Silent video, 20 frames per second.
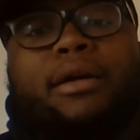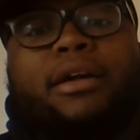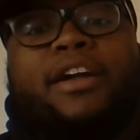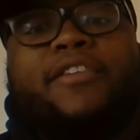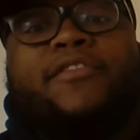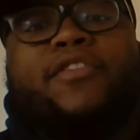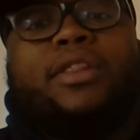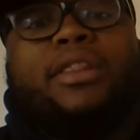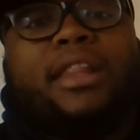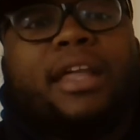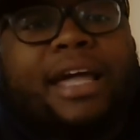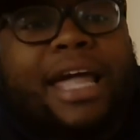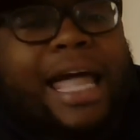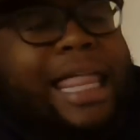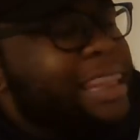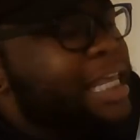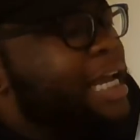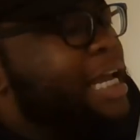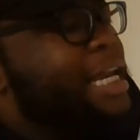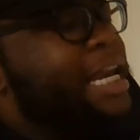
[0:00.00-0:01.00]
if you look at
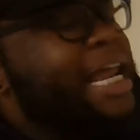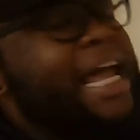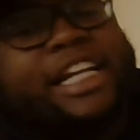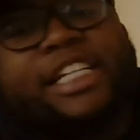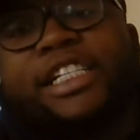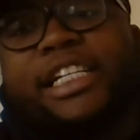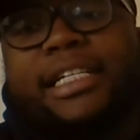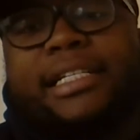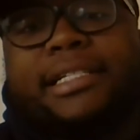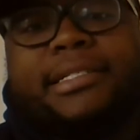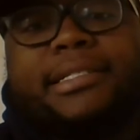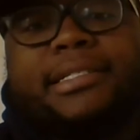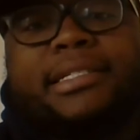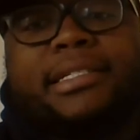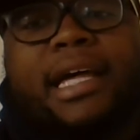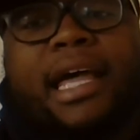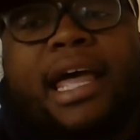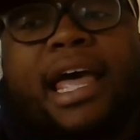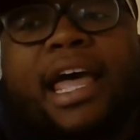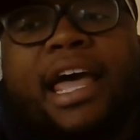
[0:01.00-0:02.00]
the connections,
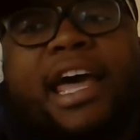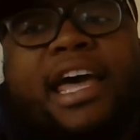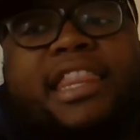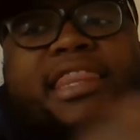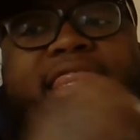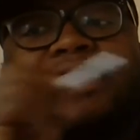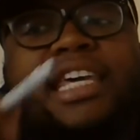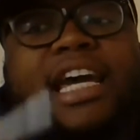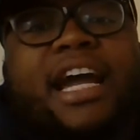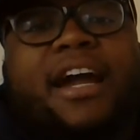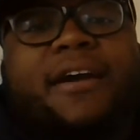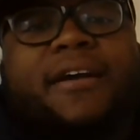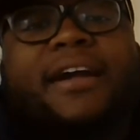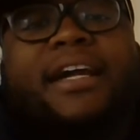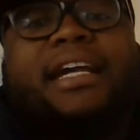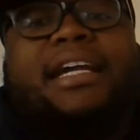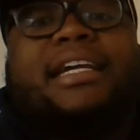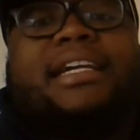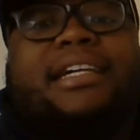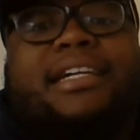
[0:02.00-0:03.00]
there
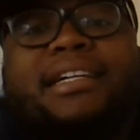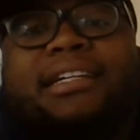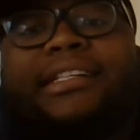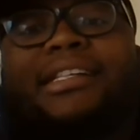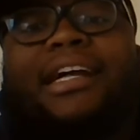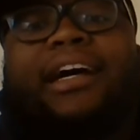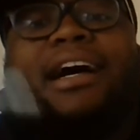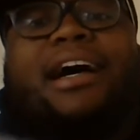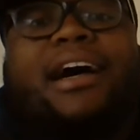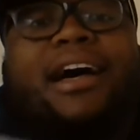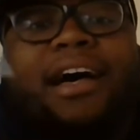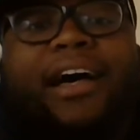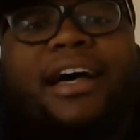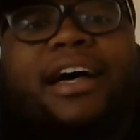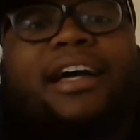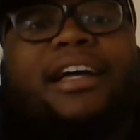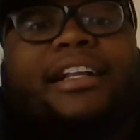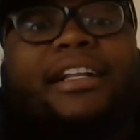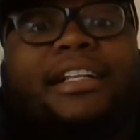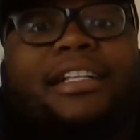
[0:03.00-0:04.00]
is a
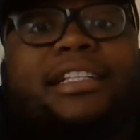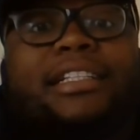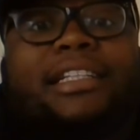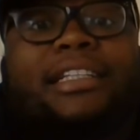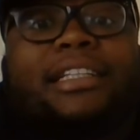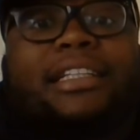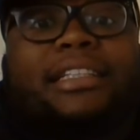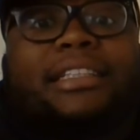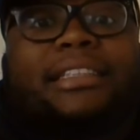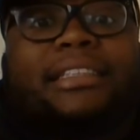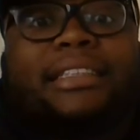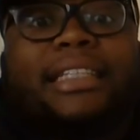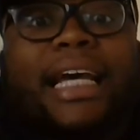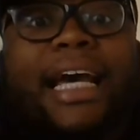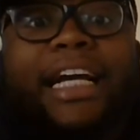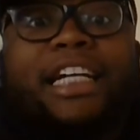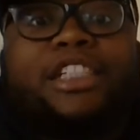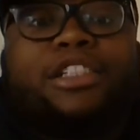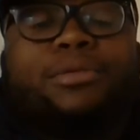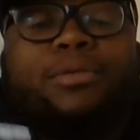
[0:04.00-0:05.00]

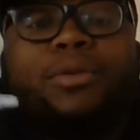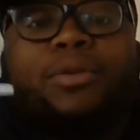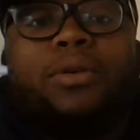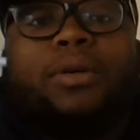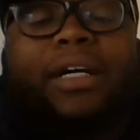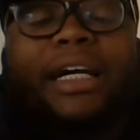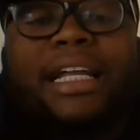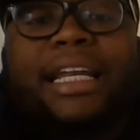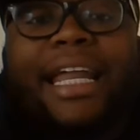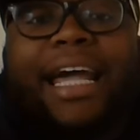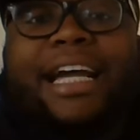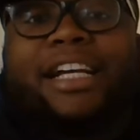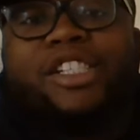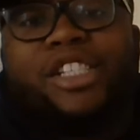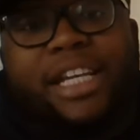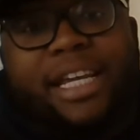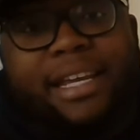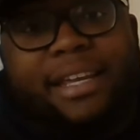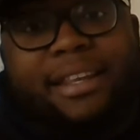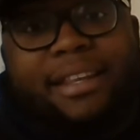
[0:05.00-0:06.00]
textual
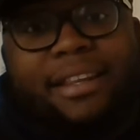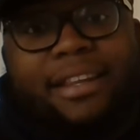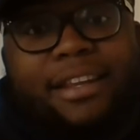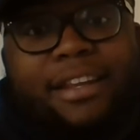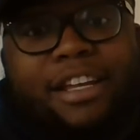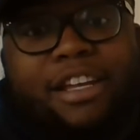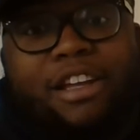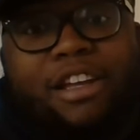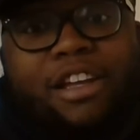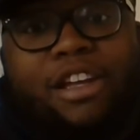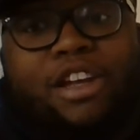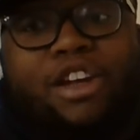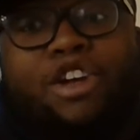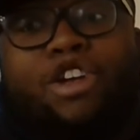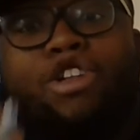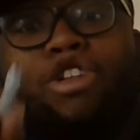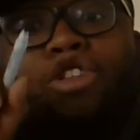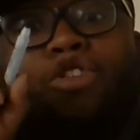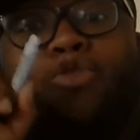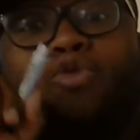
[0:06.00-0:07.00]
connection.
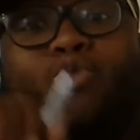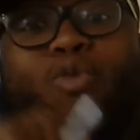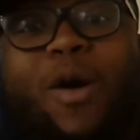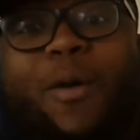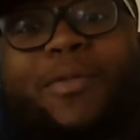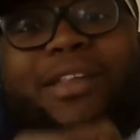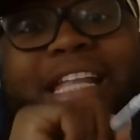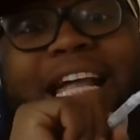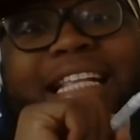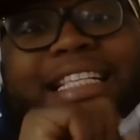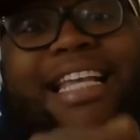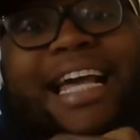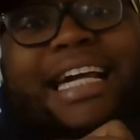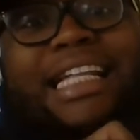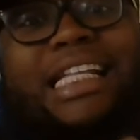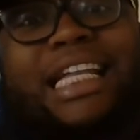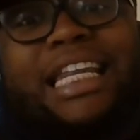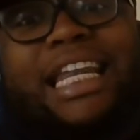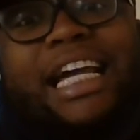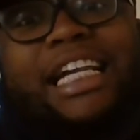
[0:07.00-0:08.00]
What was that
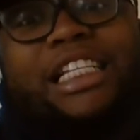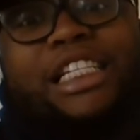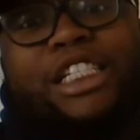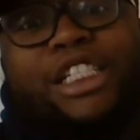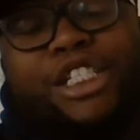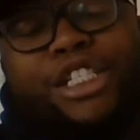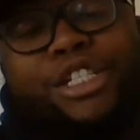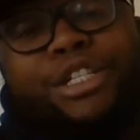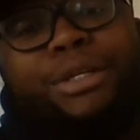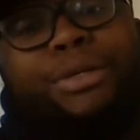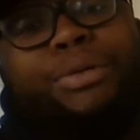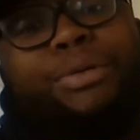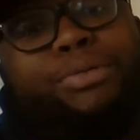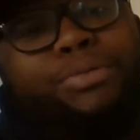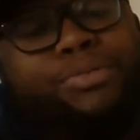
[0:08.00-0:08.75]
text connection to?